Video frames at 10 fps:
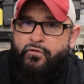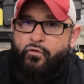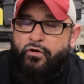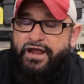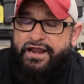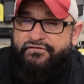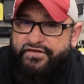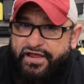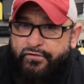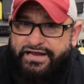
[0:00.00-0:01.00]
or
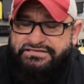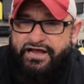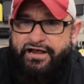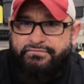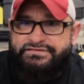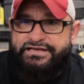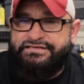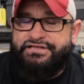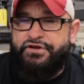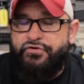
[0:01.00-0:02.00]
NFA wait times
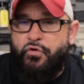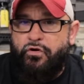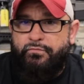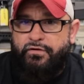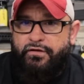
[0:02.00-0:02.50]
is the new norm,